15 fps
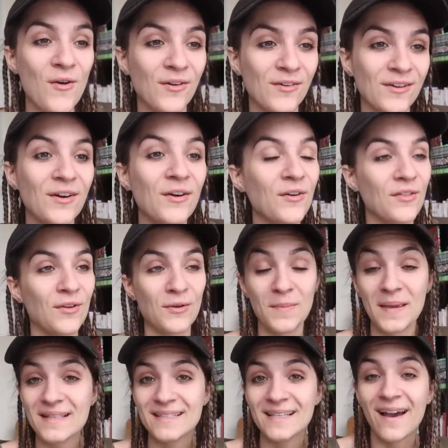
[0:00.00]
or
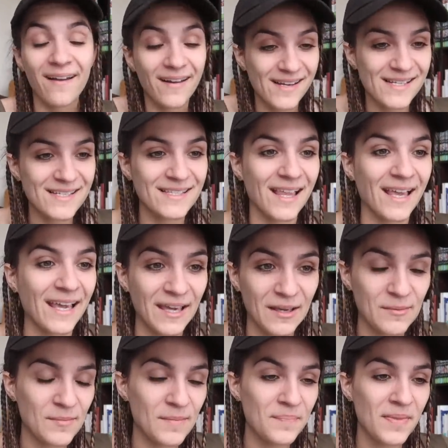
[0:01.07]
other amazing artists like
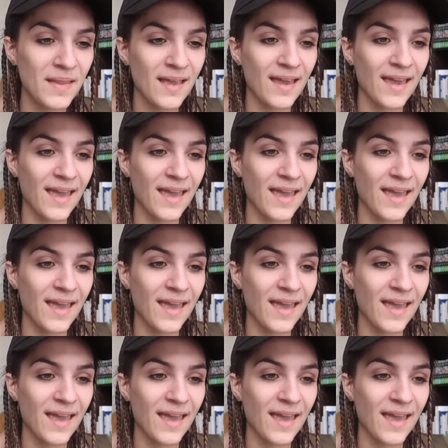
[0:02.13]
him,